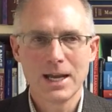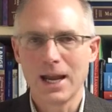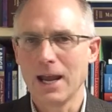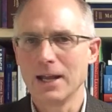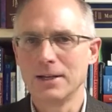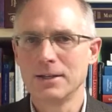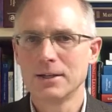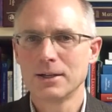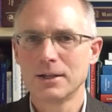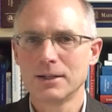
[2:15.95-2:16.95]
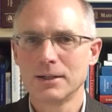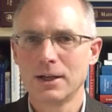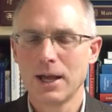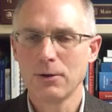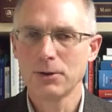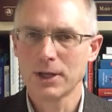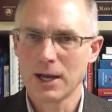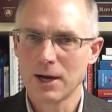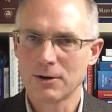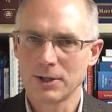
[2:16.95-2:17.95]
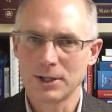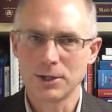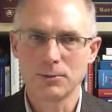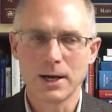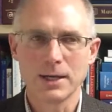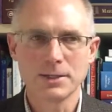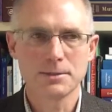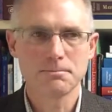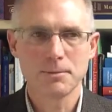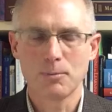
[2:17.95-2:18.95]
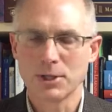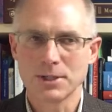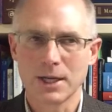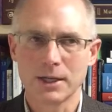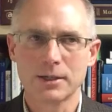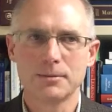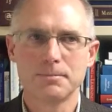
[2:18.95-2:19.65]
And healthcare in the U.S., much like